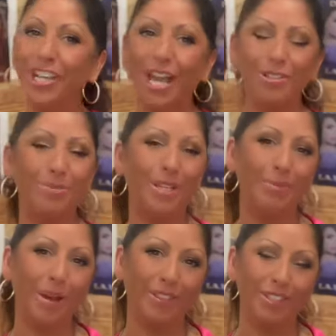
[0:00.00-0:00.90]
out to me
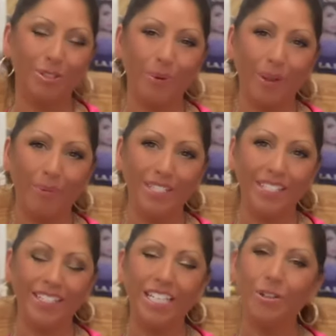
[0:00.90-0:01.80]
about the duet we
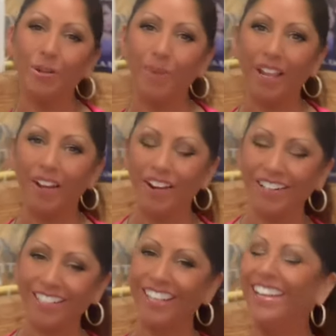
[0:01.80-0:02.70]
did here in my
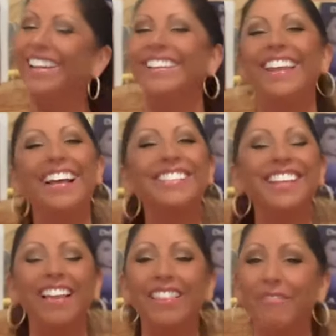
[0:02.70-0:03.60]
heart. Yes,
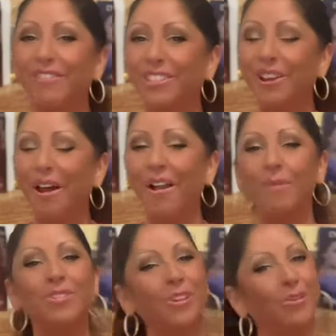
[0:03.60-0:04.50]
I love the song. I'm
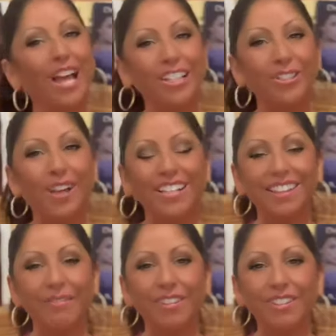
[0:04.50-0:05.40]
so glad you guys
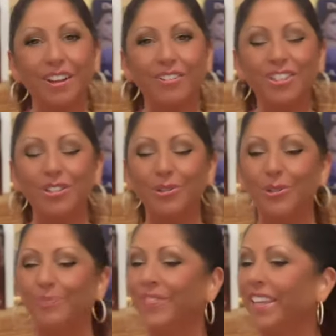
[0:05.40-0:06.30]
love the song
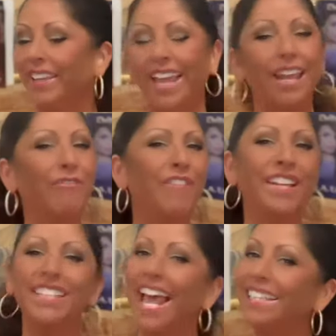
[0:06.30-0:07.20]
too. Had a
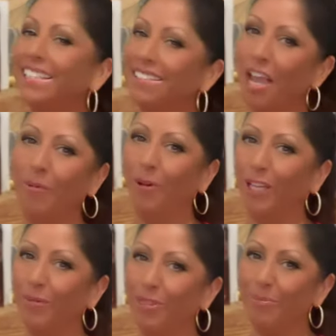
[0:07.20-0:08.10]
fantastic time
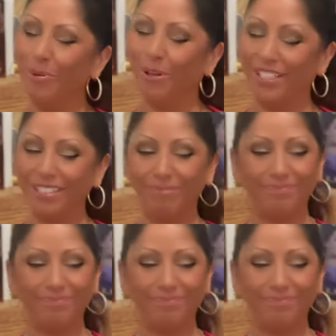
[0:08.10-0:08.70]
working with the boys.